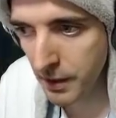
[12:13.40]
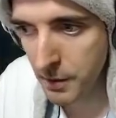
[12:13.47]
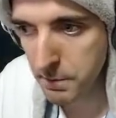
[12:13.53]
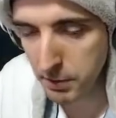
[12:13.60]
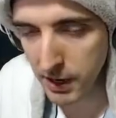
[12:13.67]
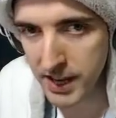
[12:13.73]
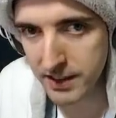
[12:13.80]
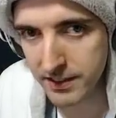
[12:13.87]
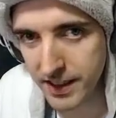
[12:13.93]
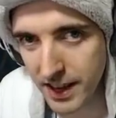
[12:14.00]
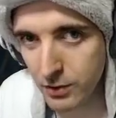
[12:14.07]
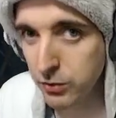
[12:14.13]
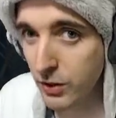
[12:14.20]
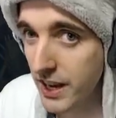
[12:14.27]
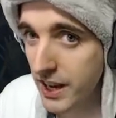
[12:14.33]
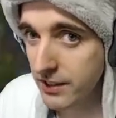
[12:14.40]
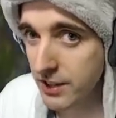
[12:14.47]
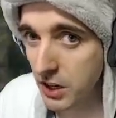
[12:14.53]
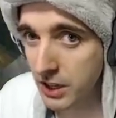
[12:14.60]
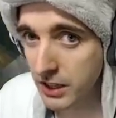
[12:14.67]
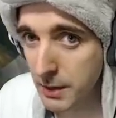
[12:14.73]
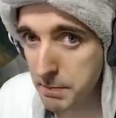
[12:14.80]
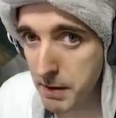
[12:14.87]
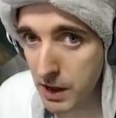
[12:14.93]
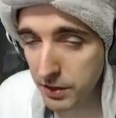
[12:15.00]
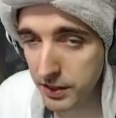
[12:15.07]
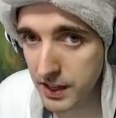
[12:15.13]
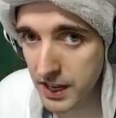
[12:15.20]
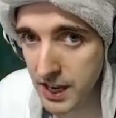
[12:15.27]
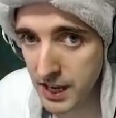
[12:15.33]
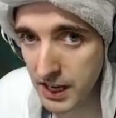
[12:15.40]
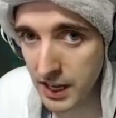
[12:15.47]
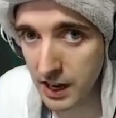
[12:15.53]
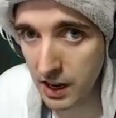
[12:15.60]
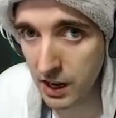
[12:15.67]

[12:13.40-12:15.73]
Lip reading: But that's why I talk about the